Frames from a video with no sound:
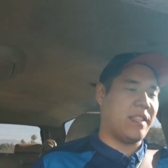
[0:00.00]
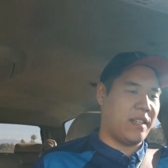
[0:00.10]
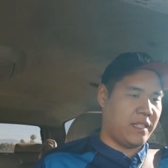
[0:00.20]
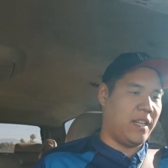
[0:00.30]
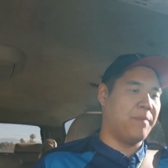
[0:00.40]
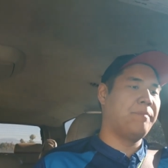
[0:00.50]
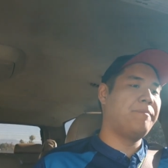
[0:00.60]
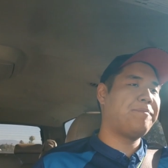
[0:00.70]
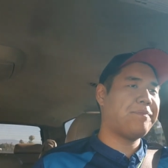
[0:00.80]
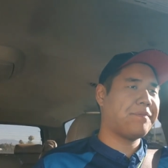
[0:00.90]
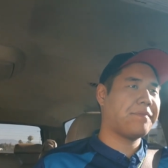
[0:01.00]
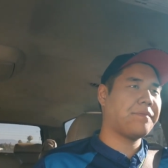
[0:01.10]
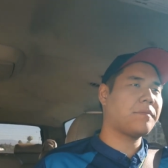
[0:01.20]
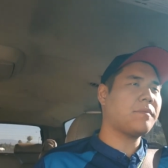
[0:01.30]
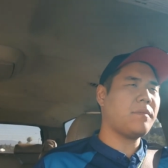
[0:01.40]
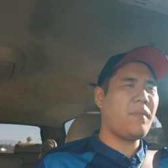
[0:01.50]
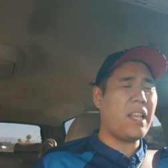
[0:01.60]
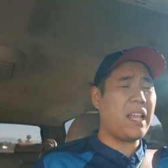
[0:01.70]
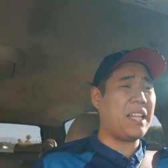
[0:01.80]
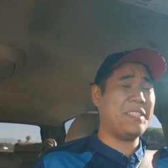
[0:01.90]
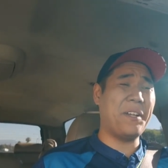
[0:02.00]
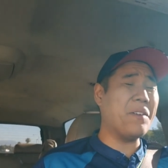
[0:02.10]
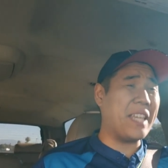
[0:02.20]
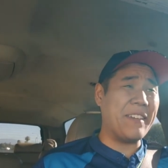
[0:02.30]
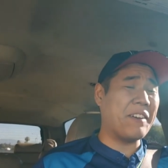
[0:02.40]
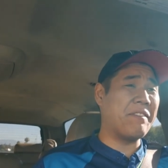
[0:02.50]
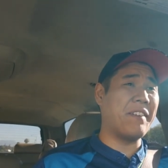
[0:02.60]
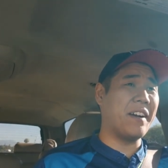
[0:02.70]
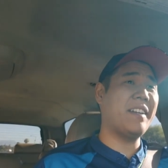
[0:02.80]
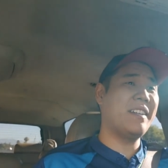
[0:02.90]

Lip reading: the club don't give a fuck,